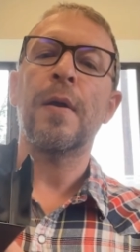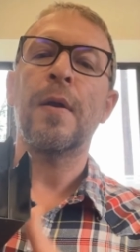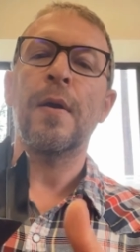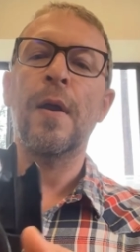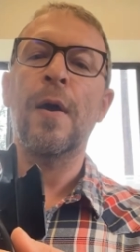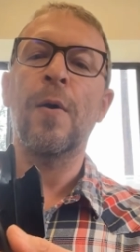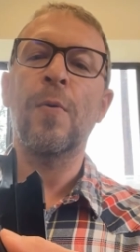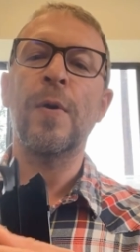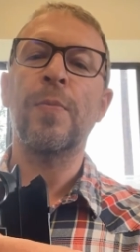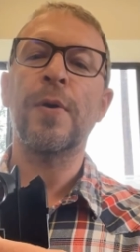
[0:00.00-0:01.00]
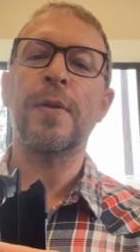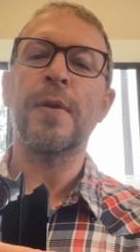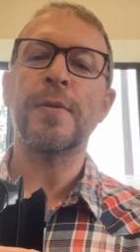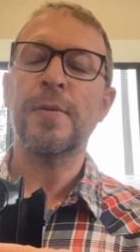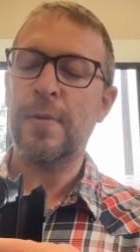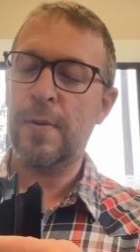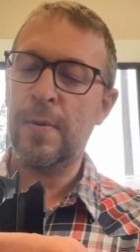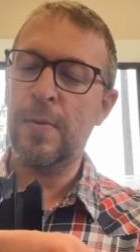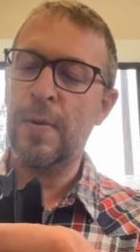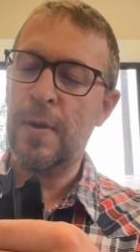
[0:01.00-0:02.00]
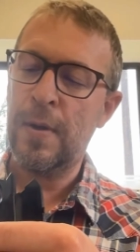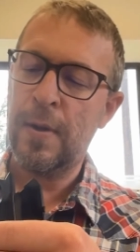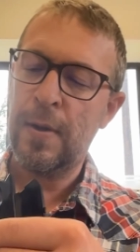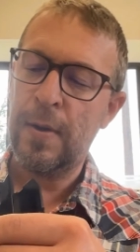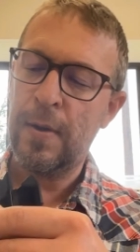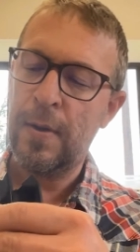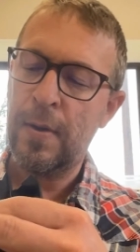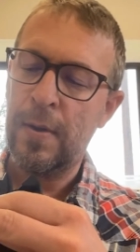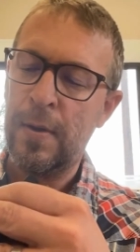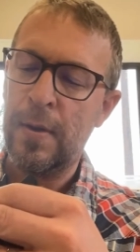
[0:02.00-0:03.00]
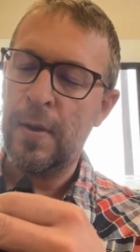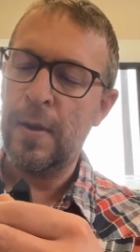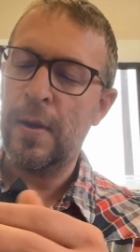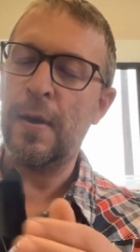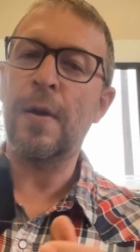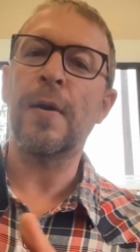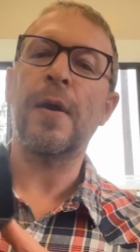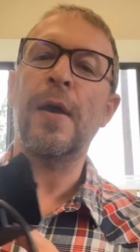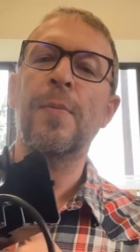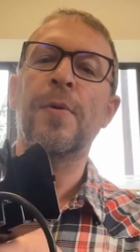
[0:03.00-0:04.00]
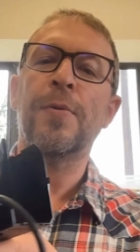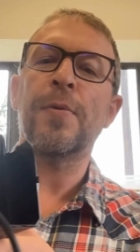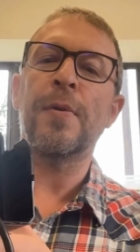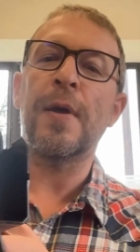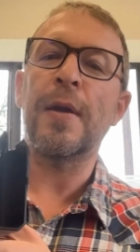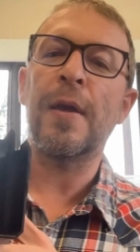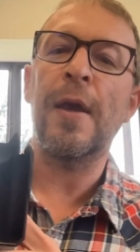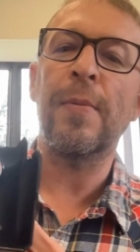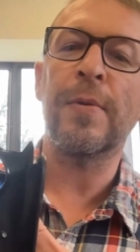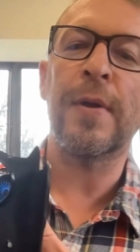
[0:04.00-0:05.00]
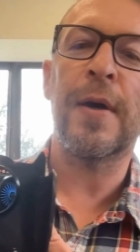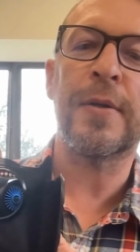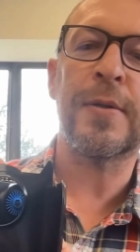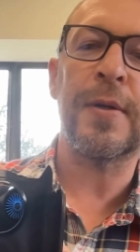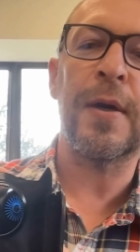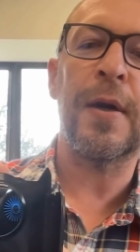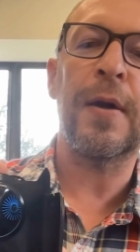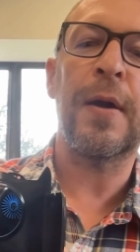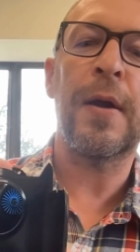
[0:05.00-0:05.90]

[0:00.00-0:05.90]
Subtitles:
now we put this through, get our cable through that cable notch there.